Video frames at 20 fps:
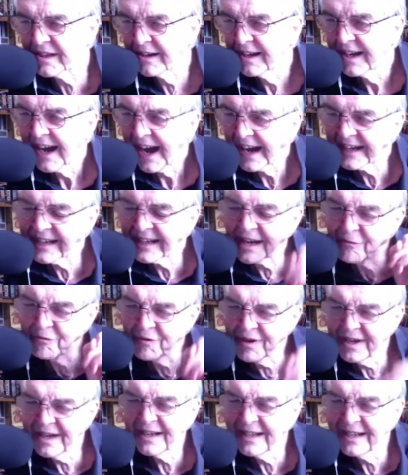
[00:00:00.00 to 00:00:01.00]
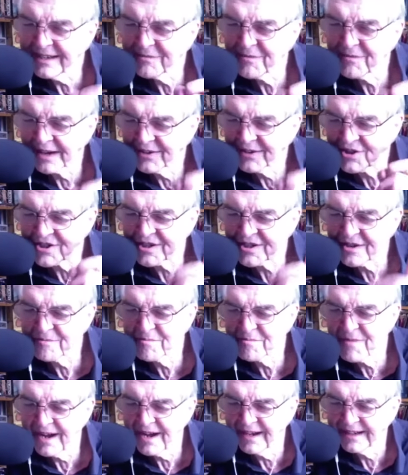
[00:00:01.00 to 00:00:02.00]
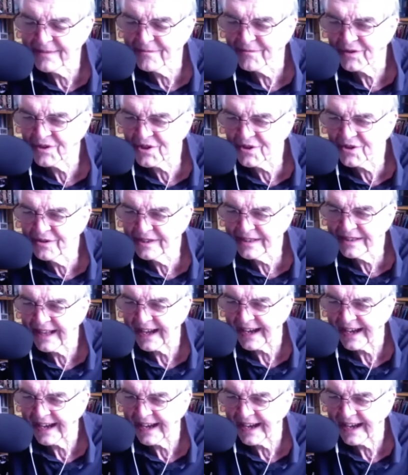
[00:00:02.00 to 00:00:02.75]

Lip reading: And I just admired him for doing